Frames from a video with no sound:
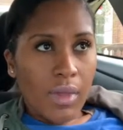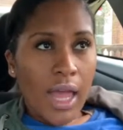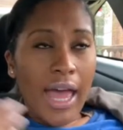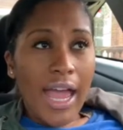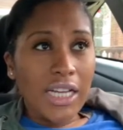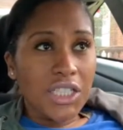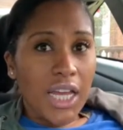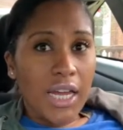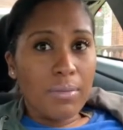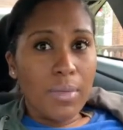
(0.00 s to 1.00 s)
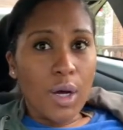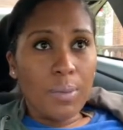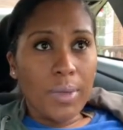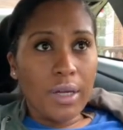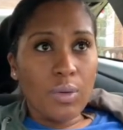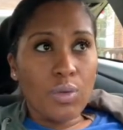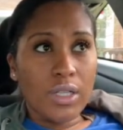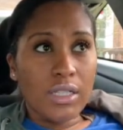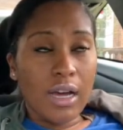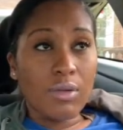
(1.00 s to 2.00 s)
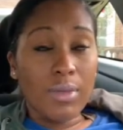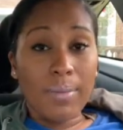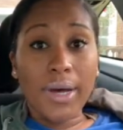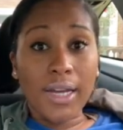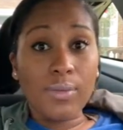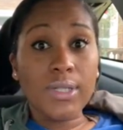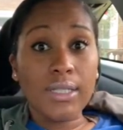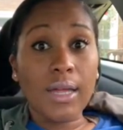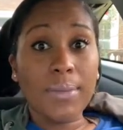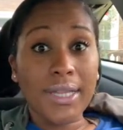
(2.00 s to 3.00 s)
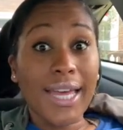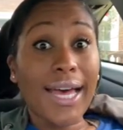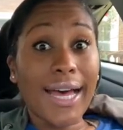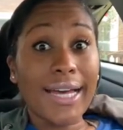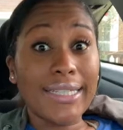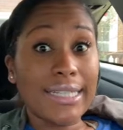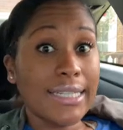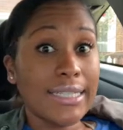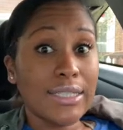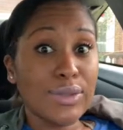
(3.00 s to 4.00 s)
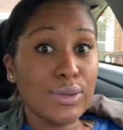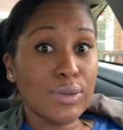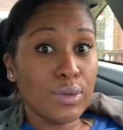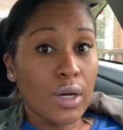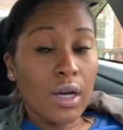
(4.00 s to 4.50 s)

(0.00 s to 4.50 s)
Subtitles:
actually had a moment one time when my body was telling me that I needed to